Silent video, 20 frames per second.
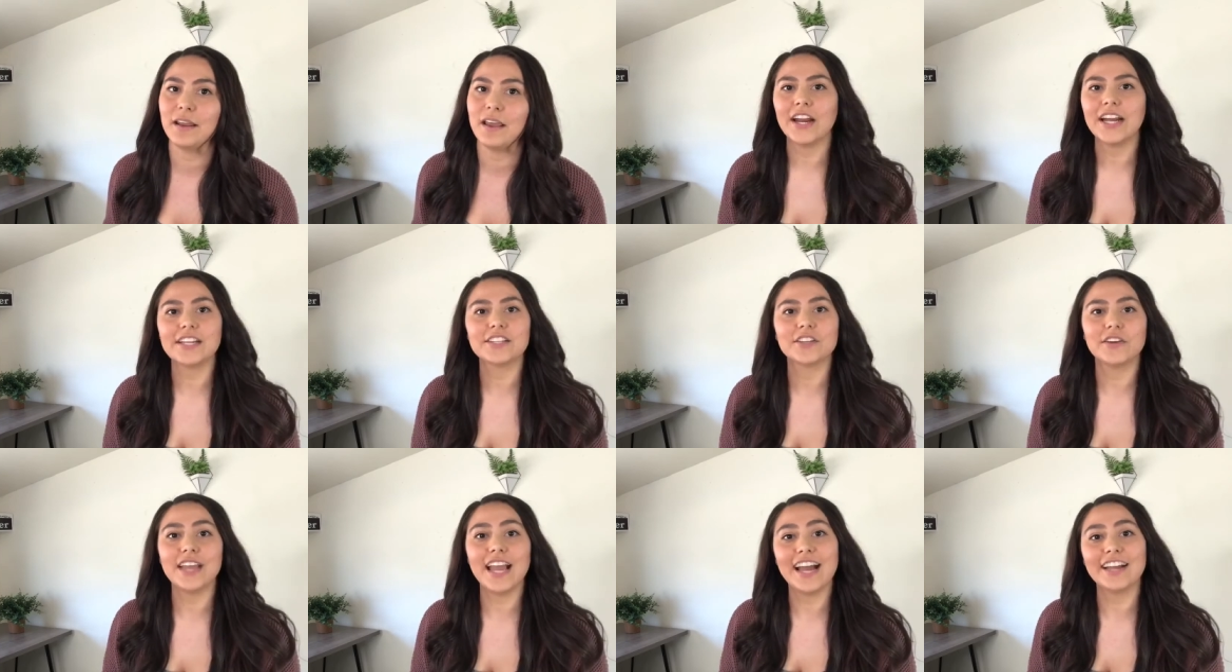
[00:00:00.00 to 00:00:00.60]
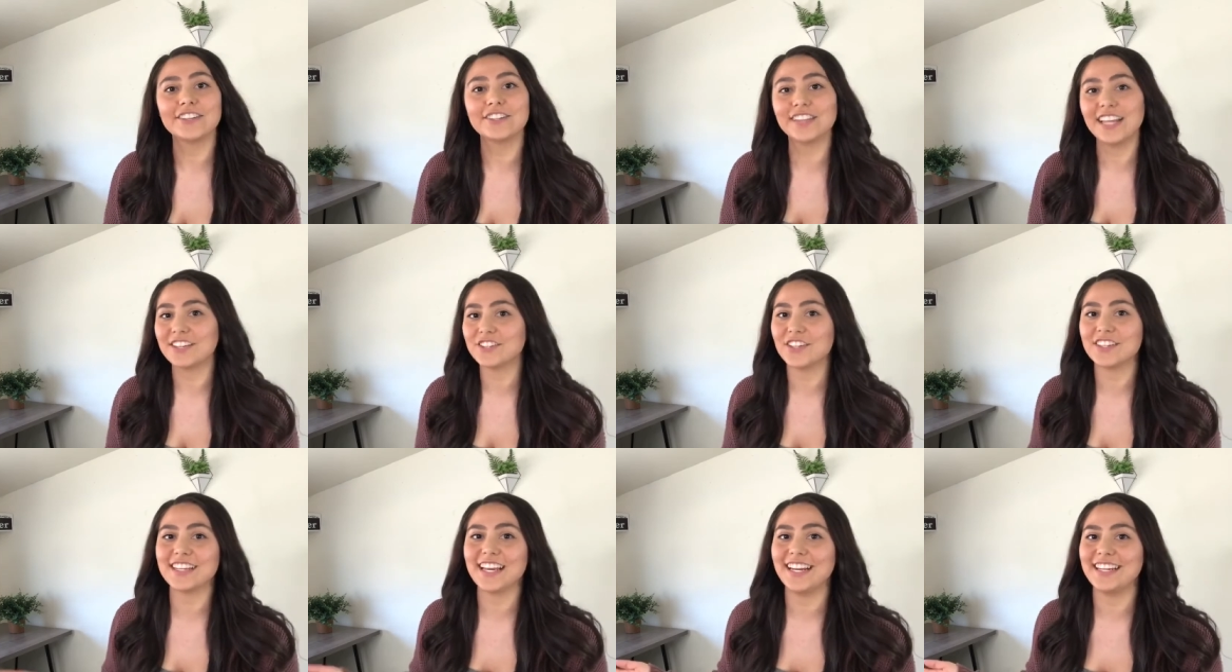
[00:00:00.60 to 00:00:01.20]
All right, so yeah, let's
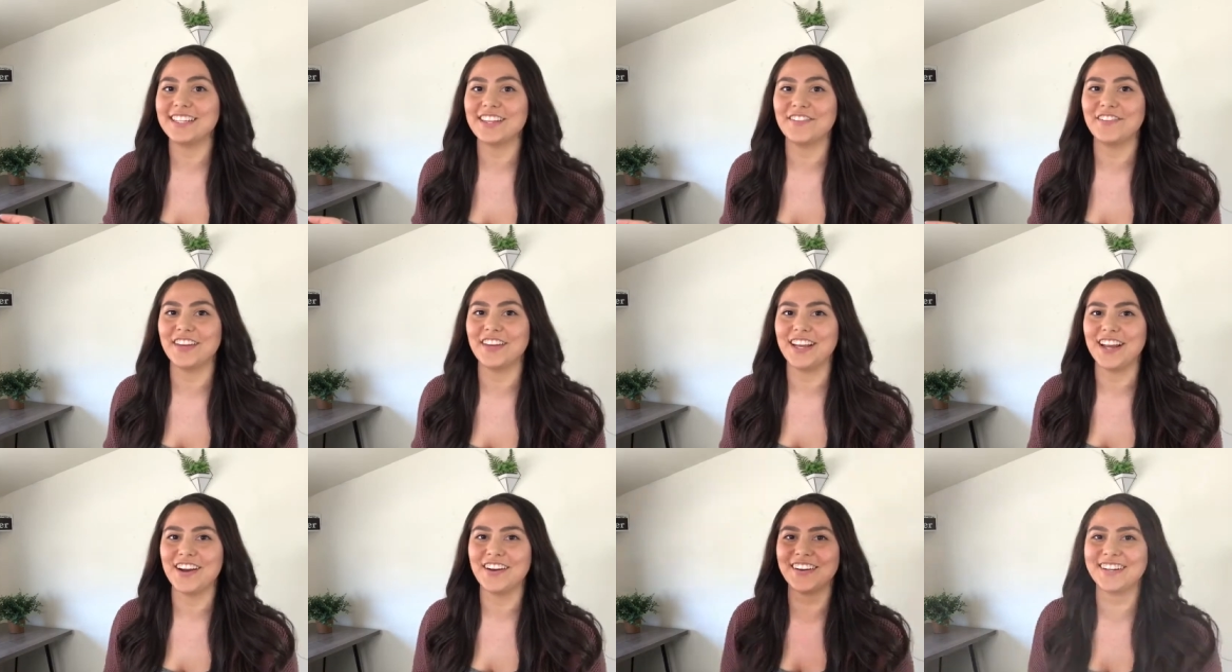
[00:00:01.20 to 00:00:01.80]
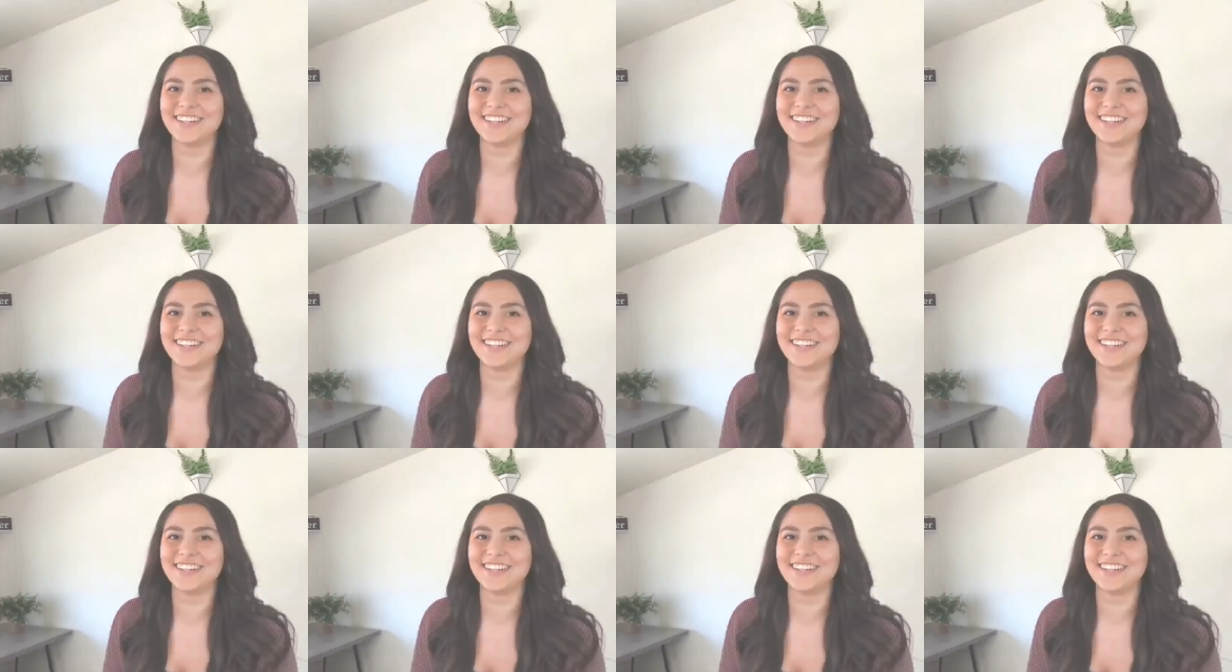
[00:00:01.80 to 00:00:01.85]
just get into the video.